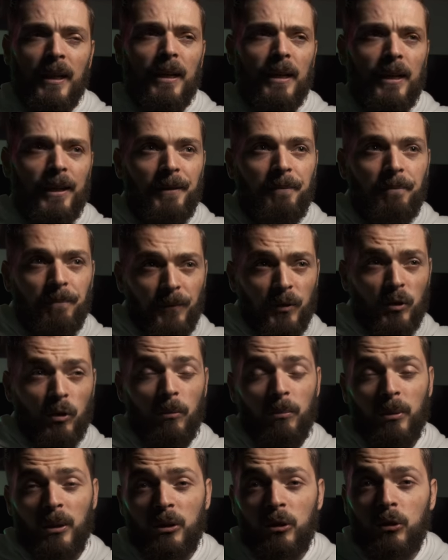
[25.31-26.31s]
So
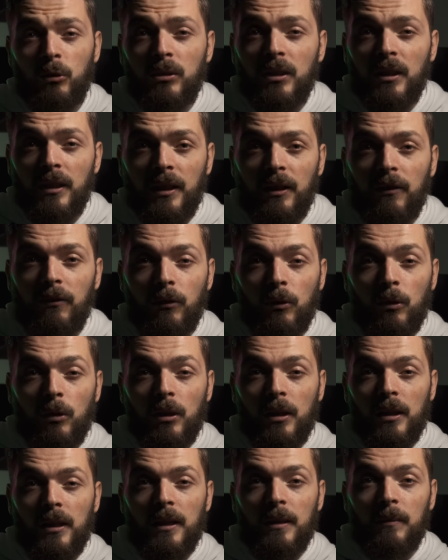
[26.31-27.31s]
I've been using it
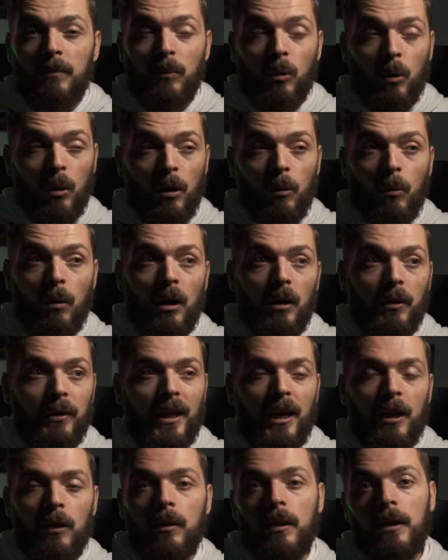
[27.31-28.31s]
for quite a while
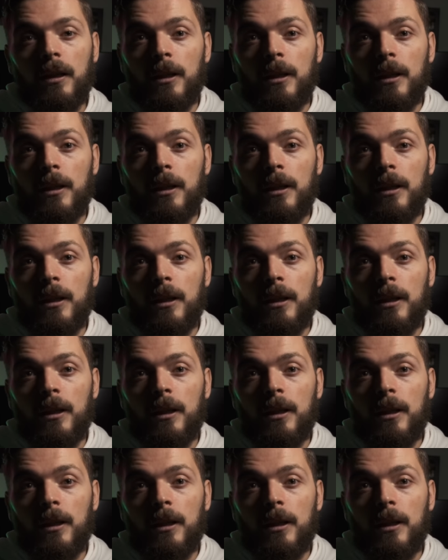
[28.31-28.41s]
now.